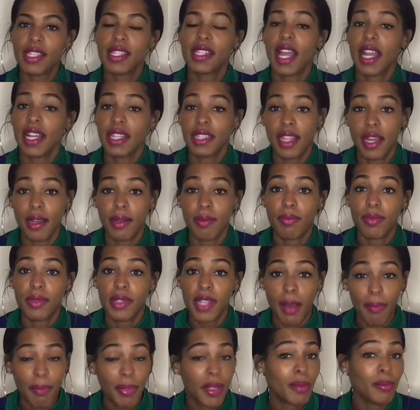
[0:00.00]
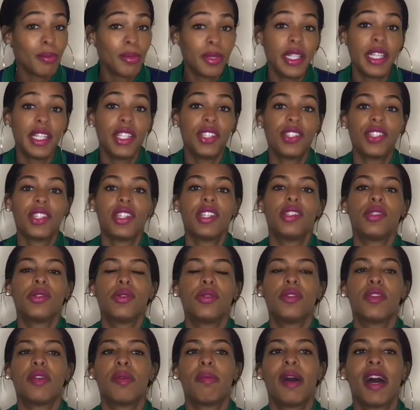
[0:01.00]
like dumping bleach into
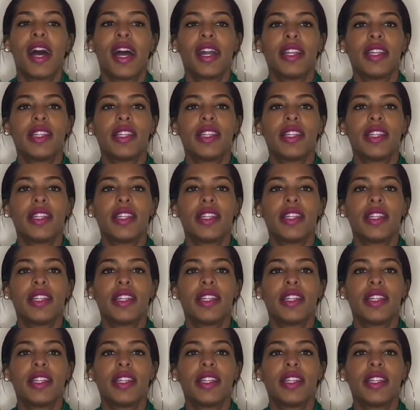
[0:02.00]
your body.